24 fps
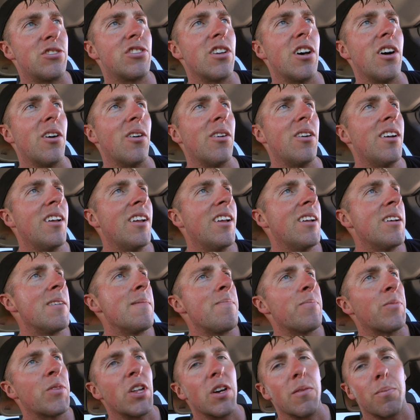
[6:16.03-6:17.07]
So,
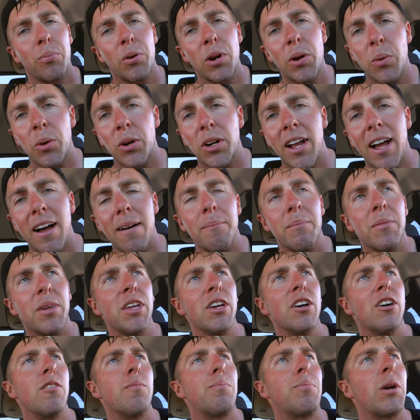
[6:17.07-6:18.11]
you know, pre-workout
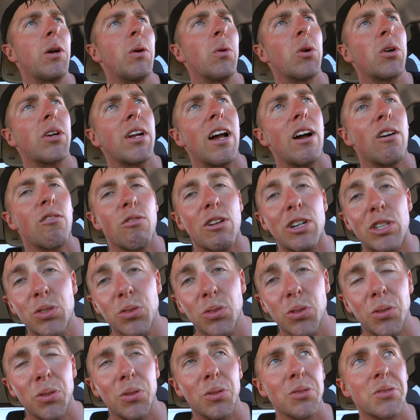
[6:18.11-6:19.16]
meal, pre-workout
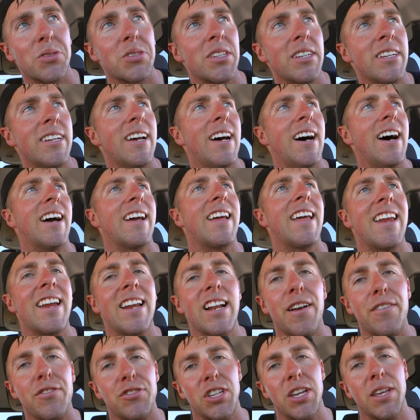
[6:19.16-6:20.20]
rituals, uh, getting
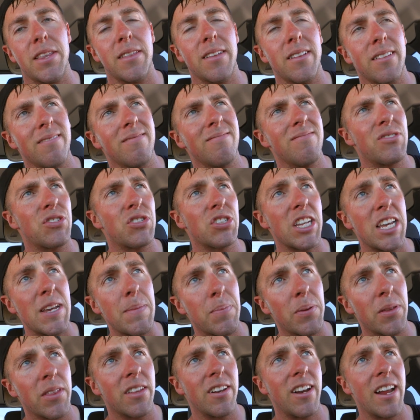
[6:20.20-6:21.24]
enough sleep,
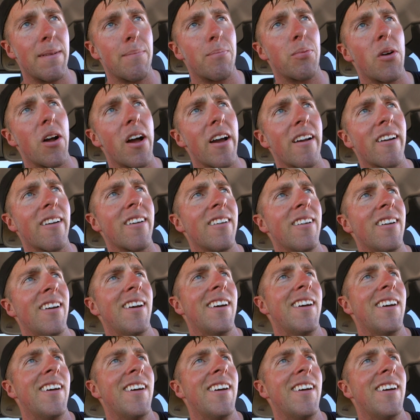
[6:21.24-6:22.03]
sleep the night prior,